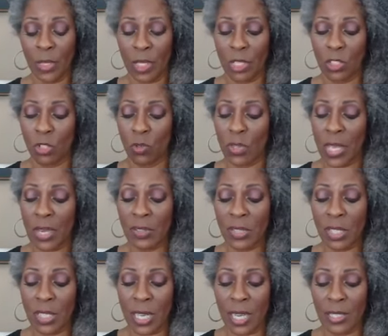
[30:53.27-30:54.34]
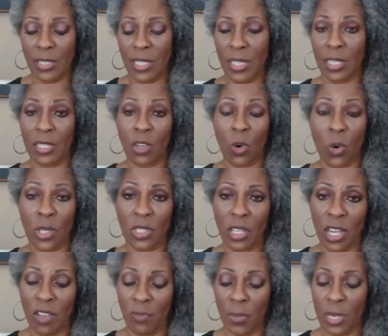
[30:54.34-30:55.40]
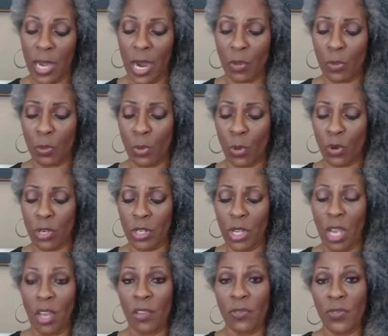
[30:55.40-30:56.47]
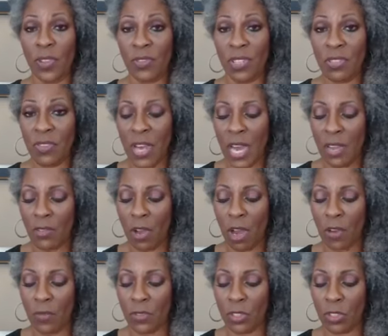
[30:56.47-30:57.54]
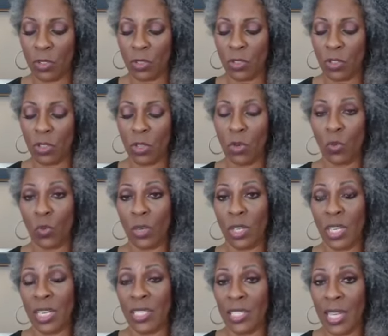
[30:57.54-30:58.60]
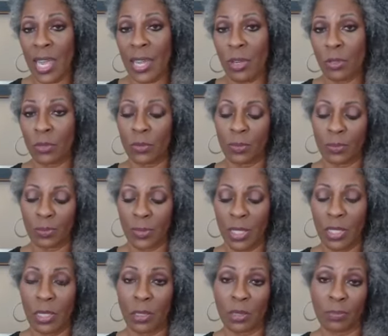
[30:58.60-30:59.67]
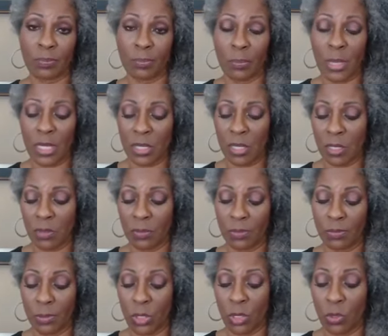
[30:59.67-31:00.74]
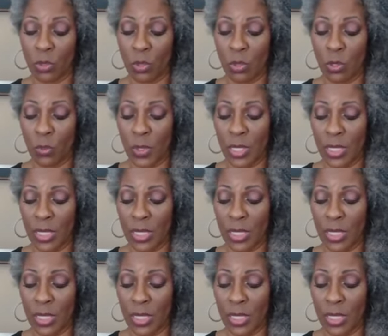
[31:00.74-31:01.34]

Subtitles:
In 2018, according to FBI report, 55 officers were gunned down in the midst of, doing what it